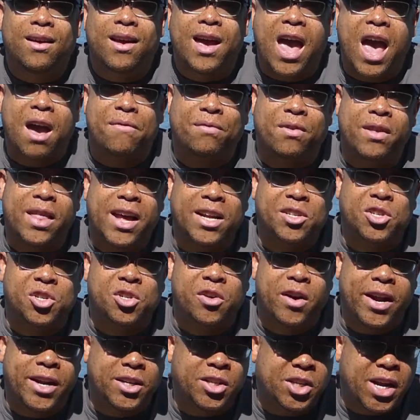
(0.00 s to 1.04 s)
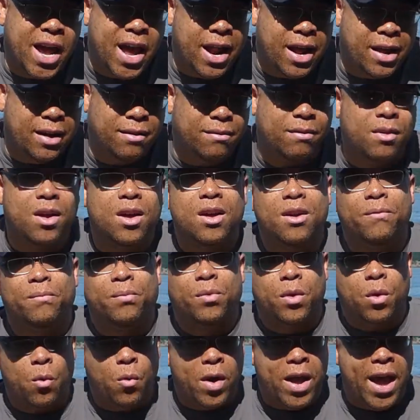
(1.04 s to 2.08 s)
After that strange edit,
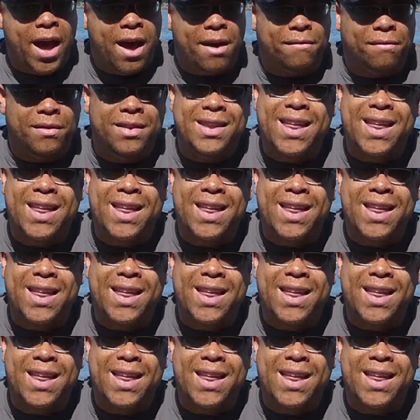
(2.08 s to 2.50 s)
we have